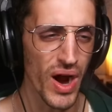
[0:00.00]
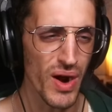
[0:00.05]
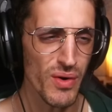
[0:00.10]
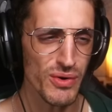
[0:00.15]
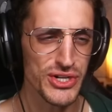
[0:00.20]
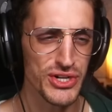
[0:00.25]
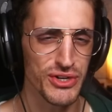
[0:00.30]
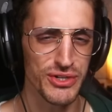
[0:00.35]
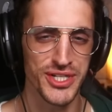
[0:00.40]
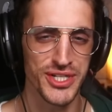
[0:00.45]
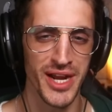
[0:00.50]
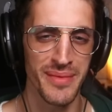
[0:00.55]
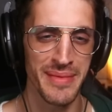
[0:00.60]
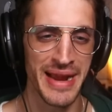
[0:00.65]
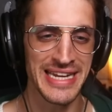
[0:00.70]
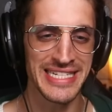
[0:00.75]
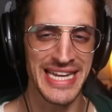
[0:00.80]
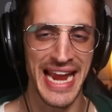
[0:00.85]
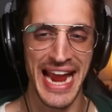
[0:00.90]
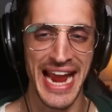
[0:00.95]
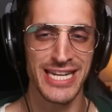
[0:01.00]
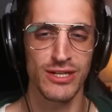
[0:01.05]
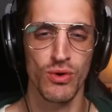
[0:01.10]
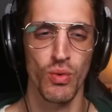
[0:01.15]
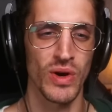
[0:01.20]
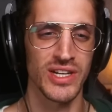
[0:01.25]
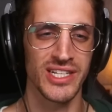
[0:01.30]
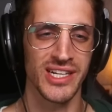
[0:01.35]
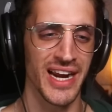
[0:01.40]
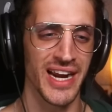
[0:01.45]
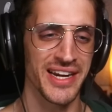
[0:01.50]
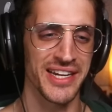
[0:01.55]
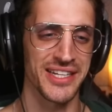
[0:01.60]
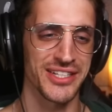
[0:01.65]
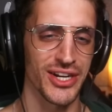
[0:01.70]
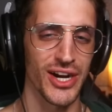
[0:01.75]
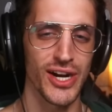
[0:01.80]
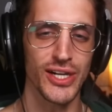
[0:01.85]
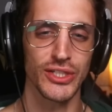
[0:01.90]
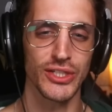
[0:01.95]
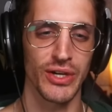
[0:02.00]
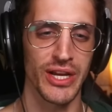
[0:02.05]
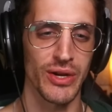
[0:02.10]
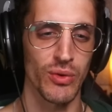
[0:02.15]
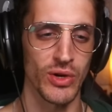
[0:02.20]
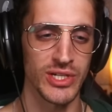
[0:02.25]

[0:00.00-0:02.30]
why would your dumbass ask what kind of doctor he